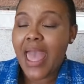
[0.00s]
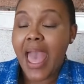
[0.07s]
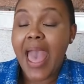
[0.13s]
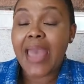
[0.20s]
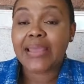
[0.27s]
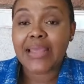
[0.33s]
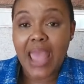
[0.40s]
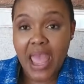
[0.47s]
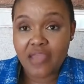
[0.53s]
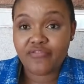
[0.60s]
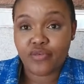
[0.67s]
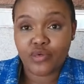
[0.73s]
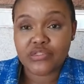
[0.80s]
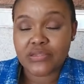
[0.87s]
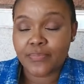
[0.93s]
I, I
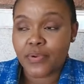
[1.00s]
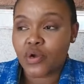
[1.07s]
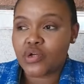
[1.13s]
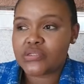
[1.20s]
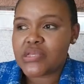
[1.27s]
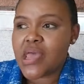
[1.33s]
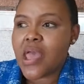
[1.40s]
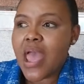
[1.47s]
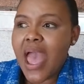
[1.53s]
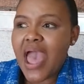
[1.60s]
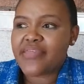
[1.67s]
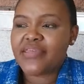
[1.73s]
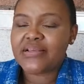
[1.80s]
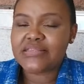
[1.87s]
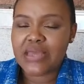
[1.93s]
forced him because I
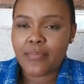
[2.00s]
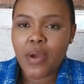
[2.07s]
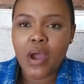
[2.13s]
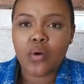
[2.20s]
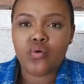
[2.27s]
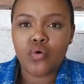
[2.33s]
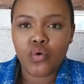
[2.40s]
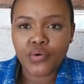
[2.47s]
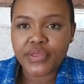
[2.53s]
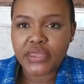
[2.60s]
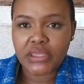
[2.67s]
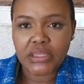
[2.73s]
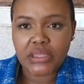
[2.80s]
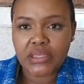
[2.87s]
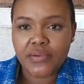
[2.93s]
think somehow low
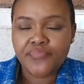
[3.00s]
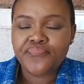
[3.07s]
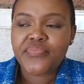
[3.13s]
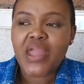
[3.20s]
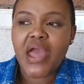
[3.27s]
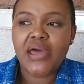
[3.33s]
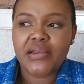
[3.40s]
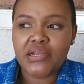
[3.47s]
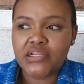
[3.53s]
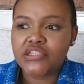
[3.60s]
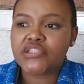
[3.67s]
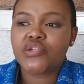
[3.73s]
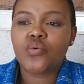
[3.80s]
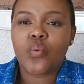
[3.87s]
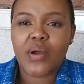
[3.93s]
key, I really
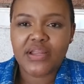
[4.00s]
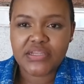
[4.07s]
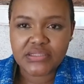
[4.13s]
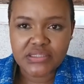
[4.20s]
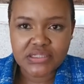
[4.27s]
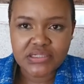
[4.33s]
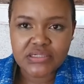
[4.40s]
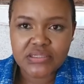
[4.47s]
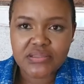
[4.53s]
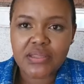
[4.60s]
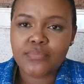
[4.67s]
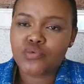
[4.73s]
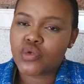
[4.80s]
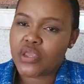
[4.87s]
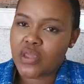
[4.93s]
did want
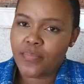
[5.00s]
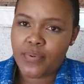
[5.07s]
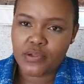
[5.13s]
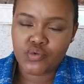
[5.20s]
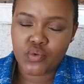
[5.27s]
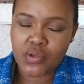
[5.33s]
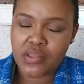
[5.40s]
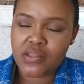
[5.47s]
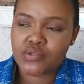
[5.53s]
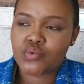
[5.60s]
them to get back together.